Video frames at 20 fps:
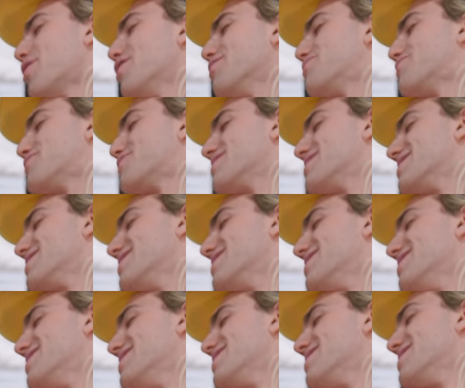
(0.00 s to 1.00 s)
proof. I
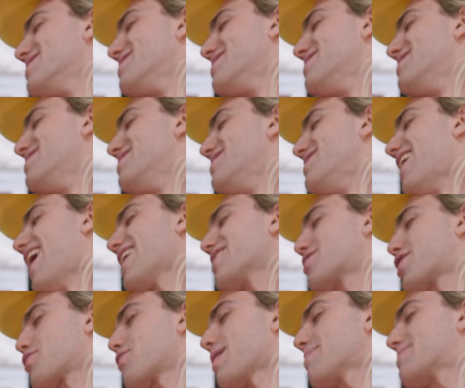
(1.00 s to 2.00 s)
caught it in four K. I
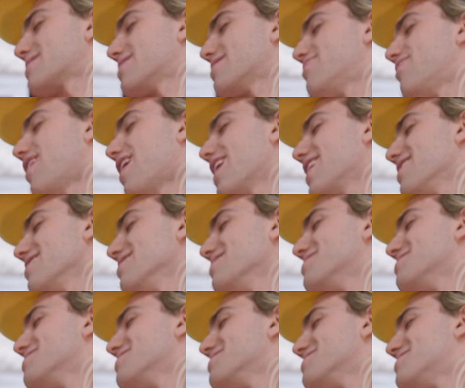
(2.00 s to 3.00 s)
corrupted the file.
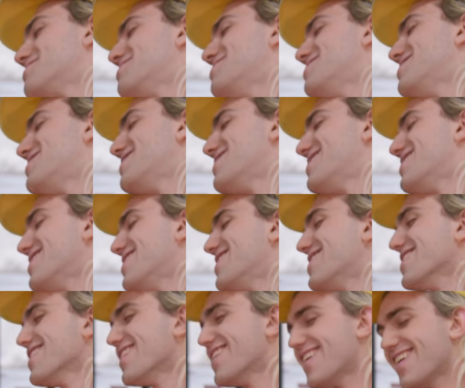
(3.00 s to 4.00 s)

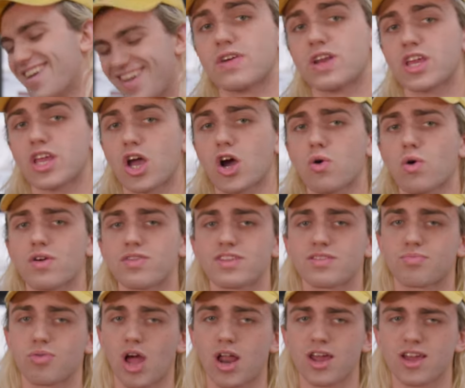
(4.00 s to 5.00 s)
Video on
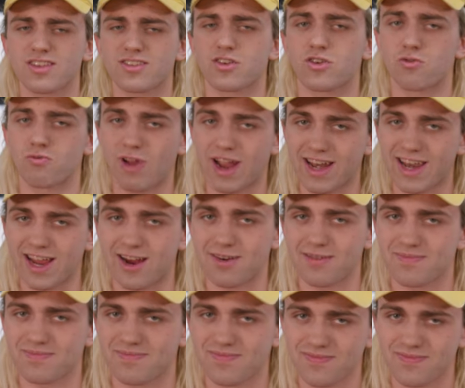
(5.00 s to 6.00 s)
this product right here.
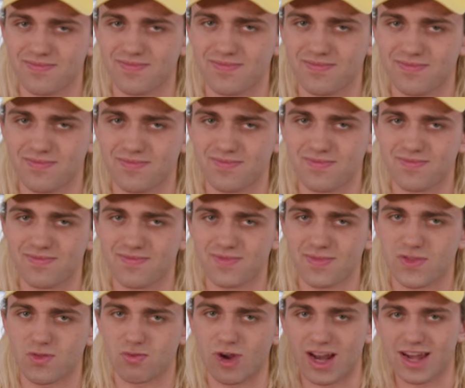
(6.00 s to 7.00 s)

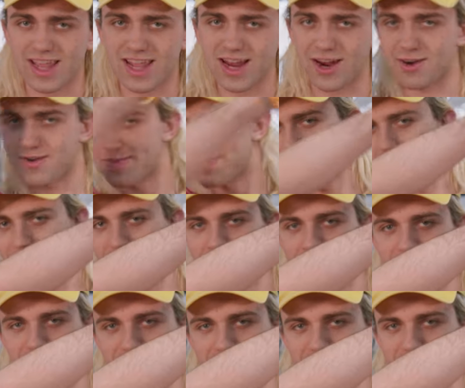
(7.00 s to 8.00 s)
Right here.
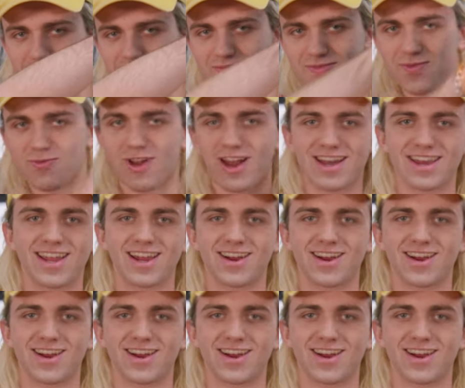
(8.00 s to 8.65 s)
Right